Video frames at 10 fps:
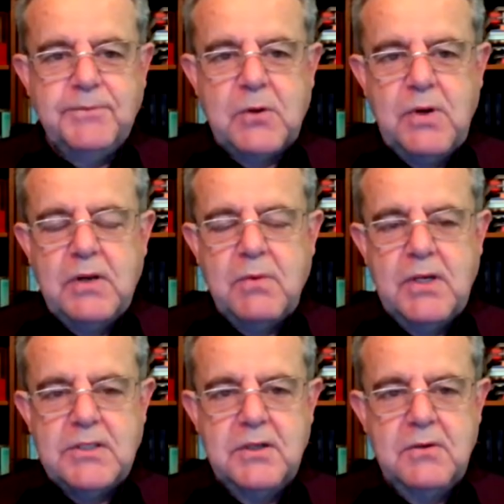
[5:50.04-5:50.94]
Great
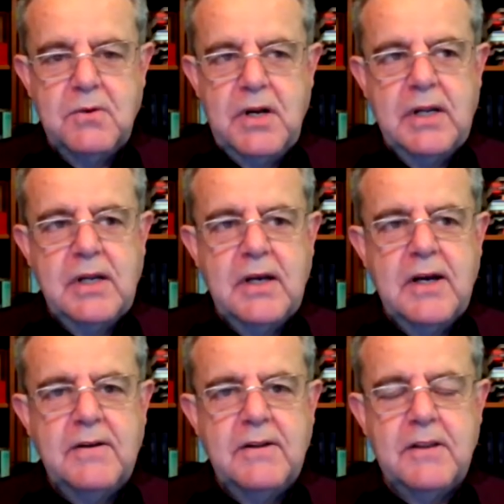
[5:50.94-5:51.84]
question, Greg.
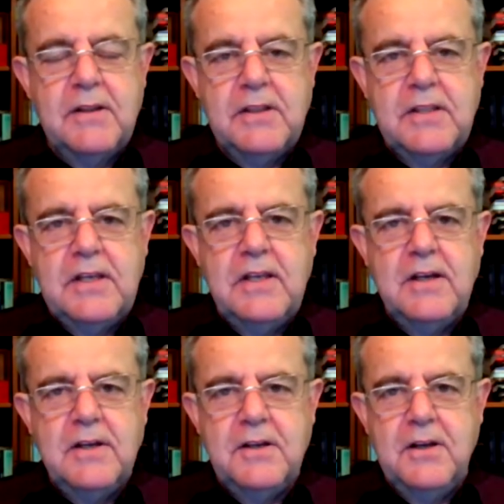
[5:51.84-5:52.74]

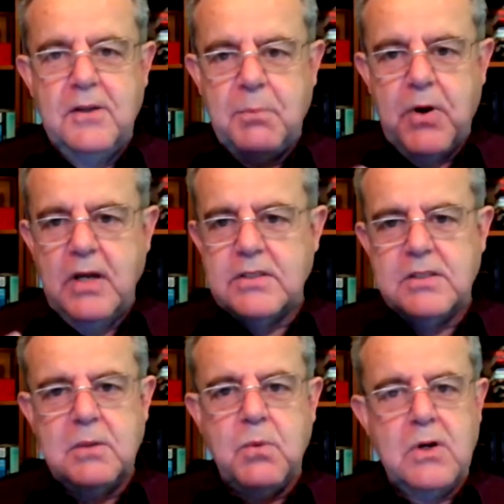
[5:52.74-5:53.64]
The
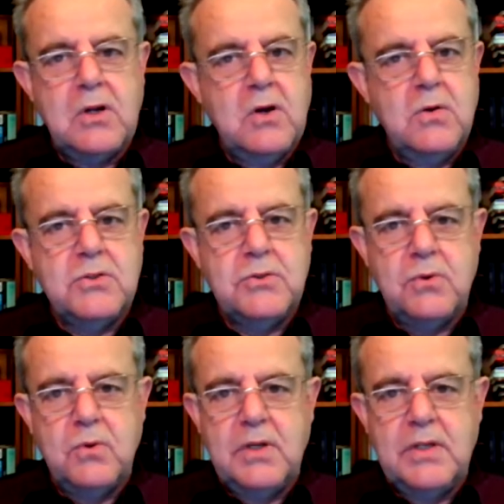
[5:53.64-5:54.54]
process that one goes
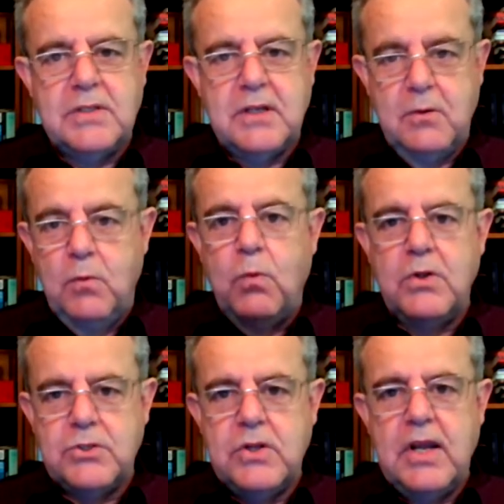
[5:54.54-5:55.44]
through is,
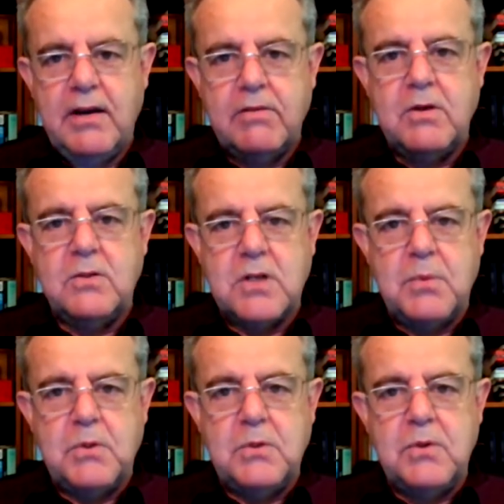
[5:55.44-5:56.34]
once you have those
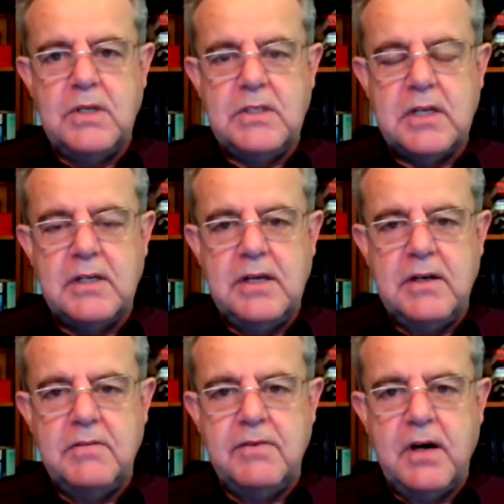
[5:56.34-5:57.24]
opportunities
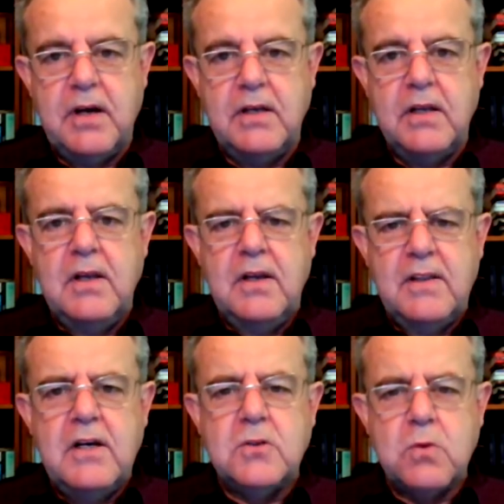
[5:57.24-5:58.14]
identified,
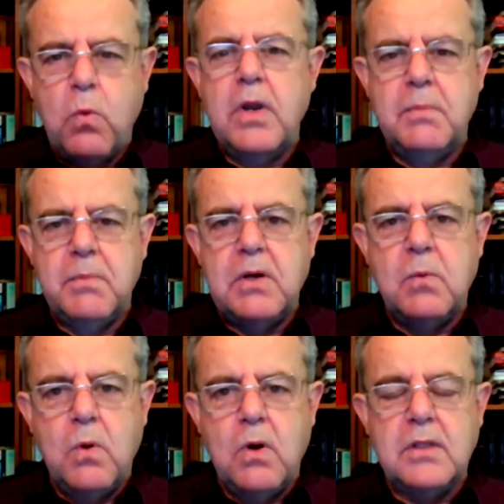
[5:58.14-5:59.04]
there's quite a bit of
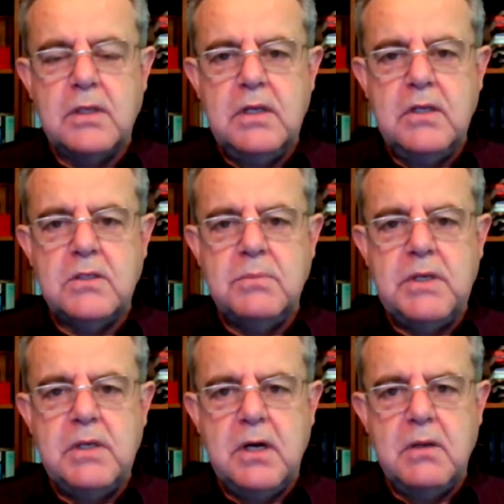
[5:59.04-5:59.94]
work that needs to be
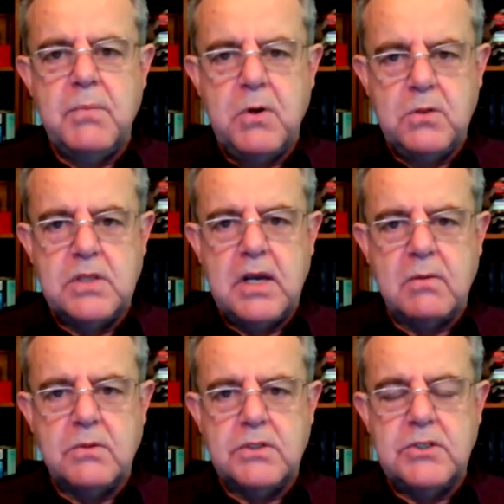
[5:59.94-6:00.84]
done post
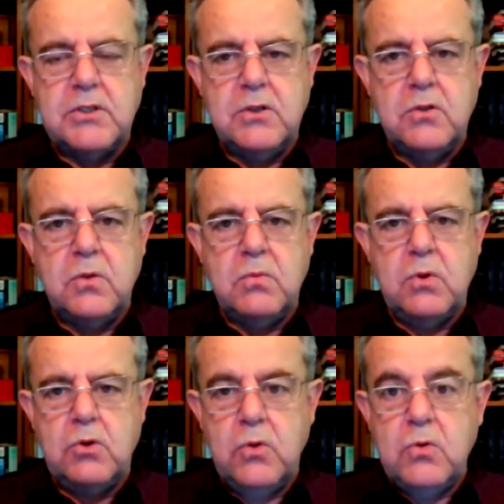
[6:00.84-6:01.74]
acquisition to
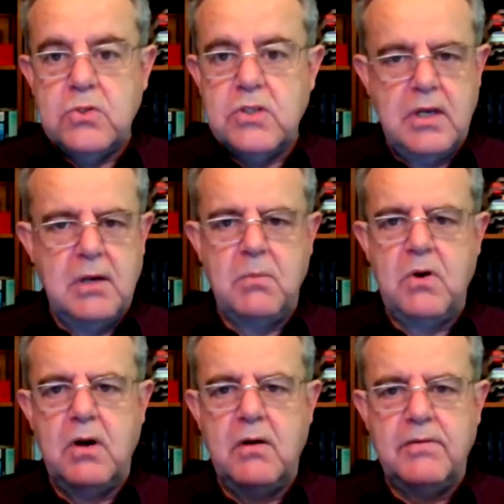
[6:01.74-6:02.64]
reduce the
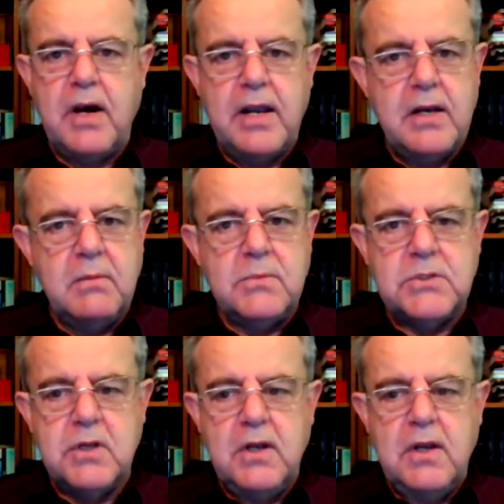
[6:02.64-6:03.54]
number of
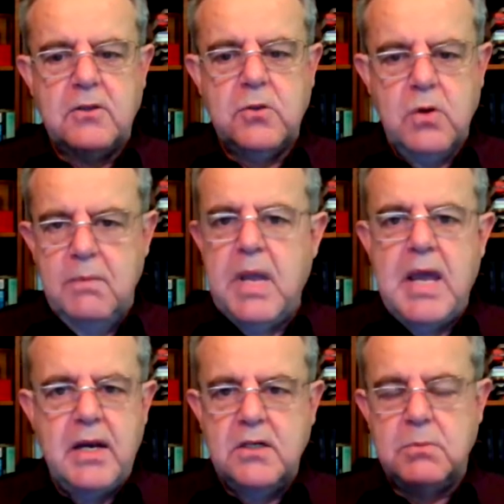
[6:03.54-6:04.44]
items to a
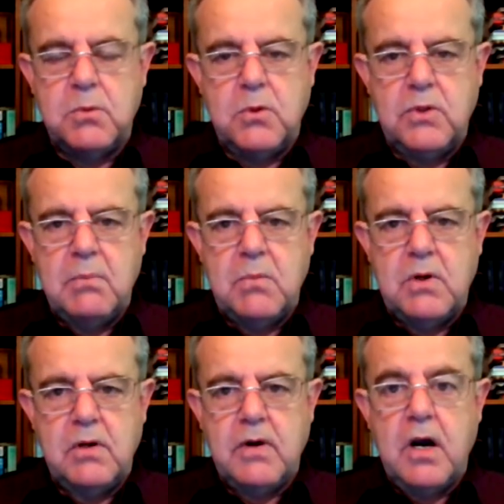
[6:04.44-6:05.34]
manageable number
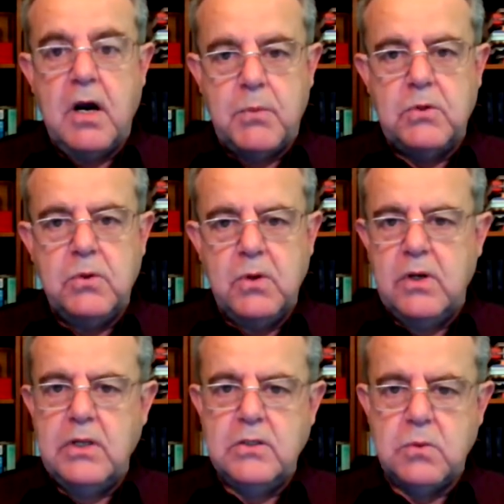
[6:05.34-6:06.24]
of
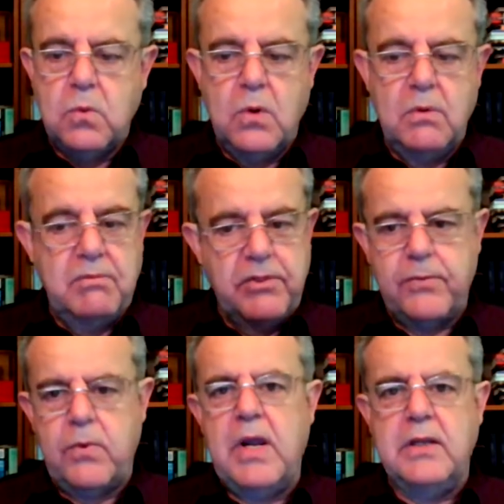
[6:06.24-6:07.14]
opportunities or
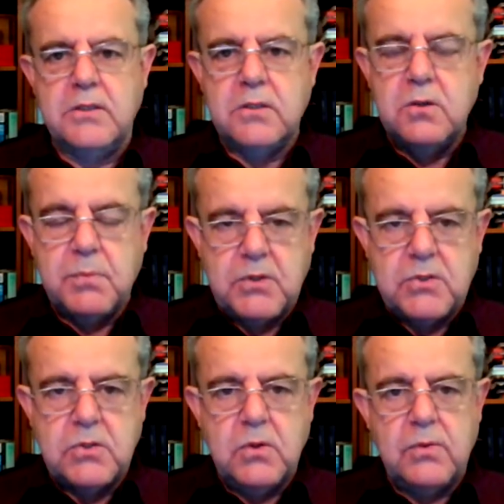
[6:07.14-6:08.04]
threads to
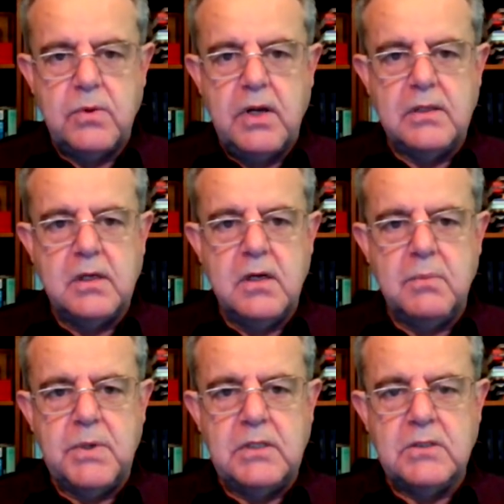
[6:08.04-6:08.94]
pursue throughout the
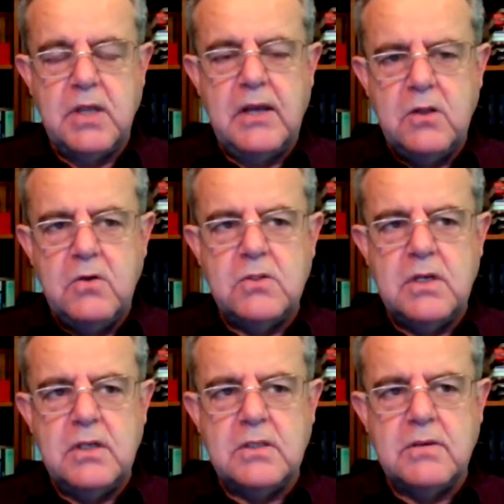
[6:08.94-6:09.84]
company. So that
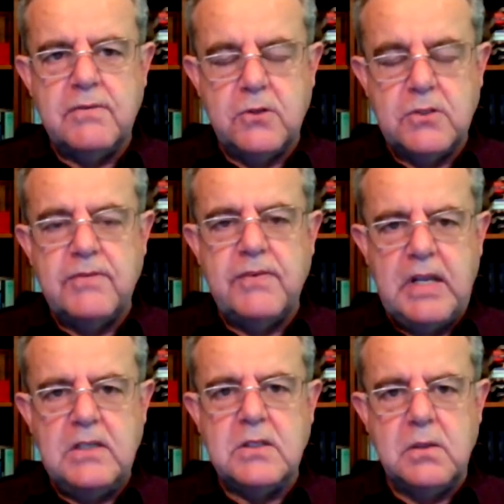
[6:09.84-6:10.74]
usually is the first
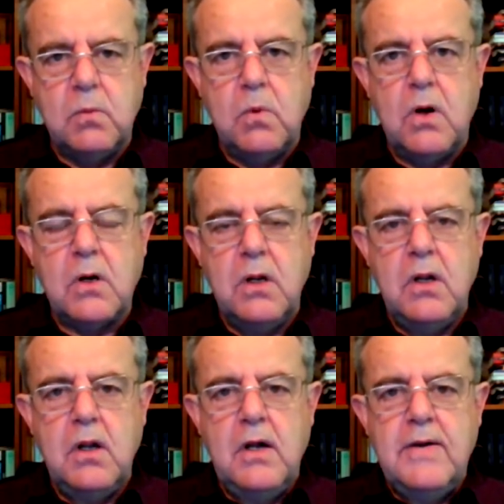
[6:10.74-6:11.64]
phase of the work,
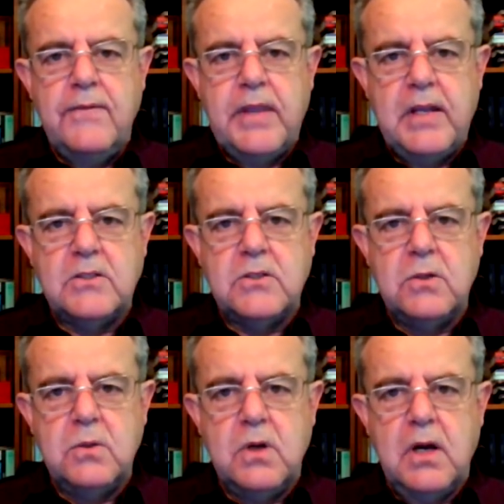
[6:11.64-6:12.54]
is
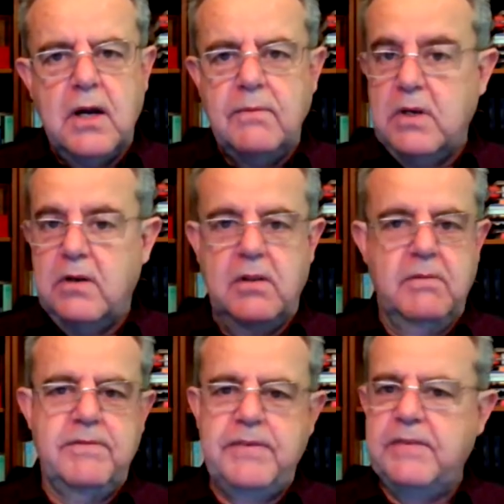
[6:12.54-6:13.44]
to the
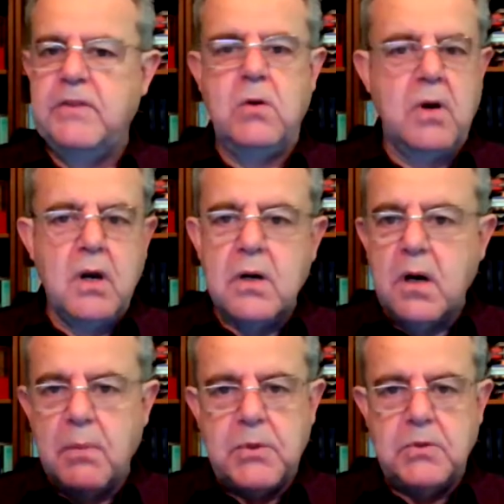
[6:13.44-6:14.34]
50 or 100
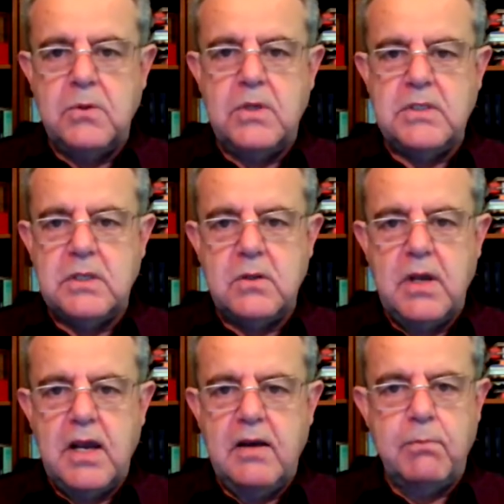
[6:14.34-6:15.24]
opportunities that you
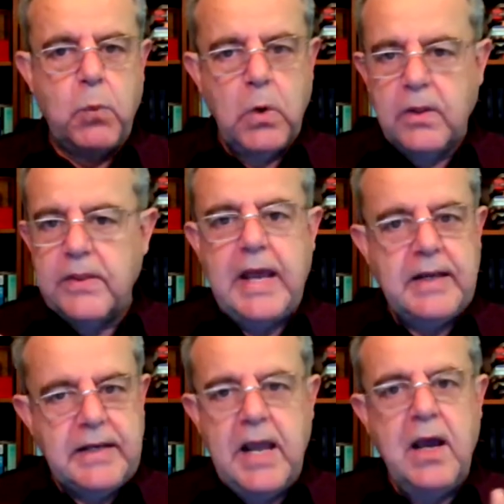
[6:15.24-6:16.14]
have, boil
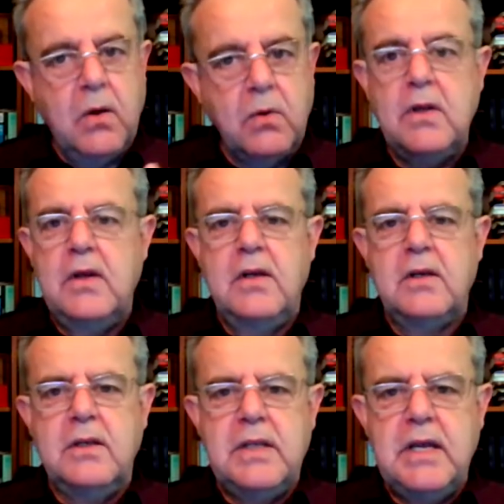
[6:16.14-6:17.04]
that down,
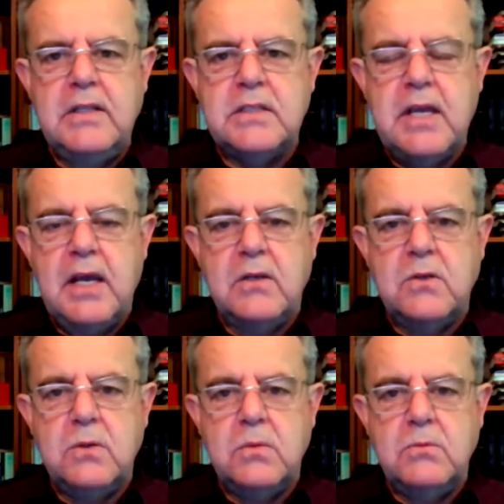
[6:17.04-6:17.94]
condense that
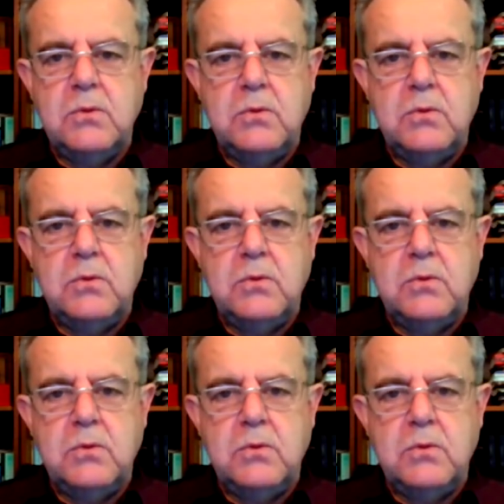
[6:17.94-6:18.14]
to